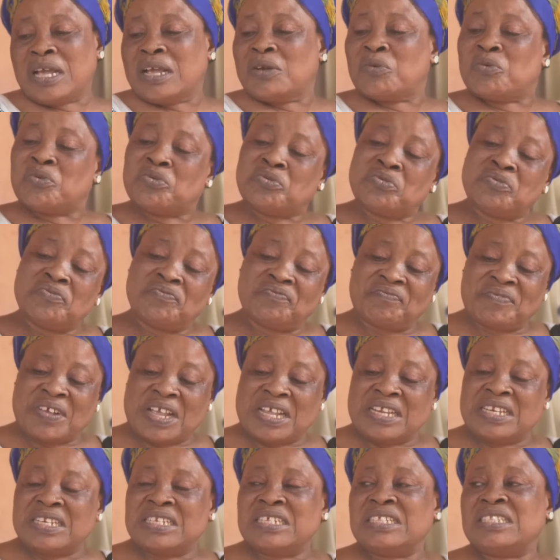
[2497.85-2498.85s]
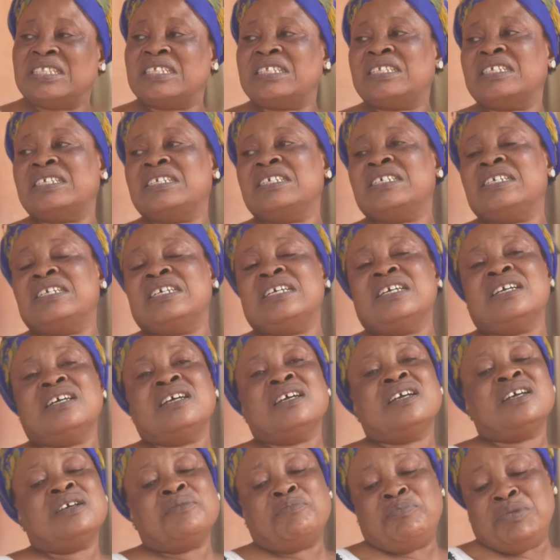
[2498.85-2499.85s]
I couldn't find it.
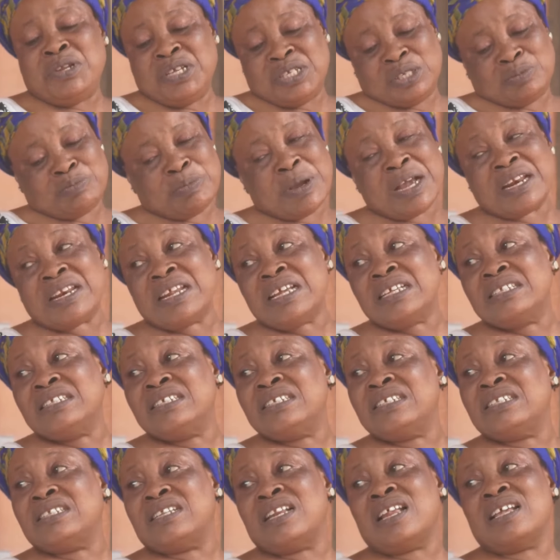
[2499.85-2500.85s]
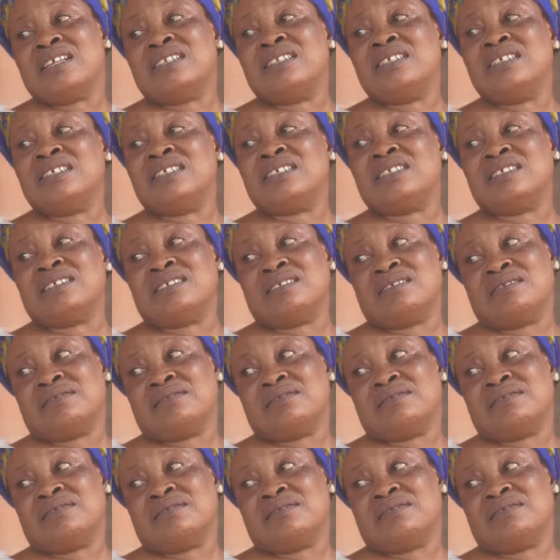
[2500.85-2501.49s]
Please manage it like this.